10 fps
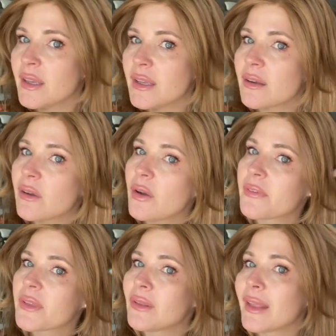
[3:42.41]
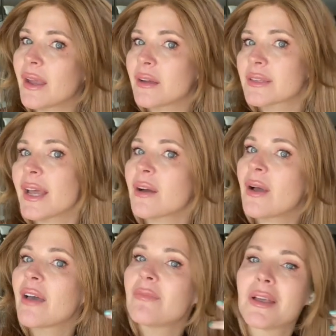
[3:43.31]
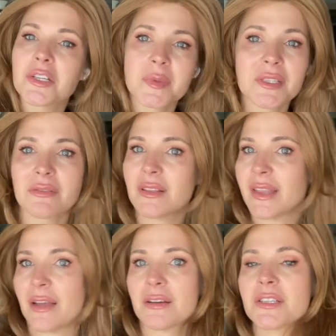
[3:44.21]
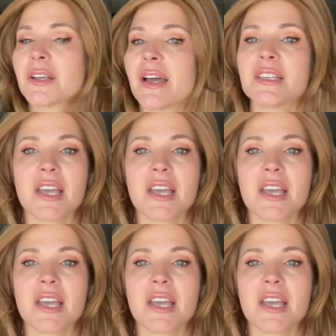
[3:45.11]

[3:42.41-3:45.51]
you know, a few layers. I don't have measurements of the layers, you guys.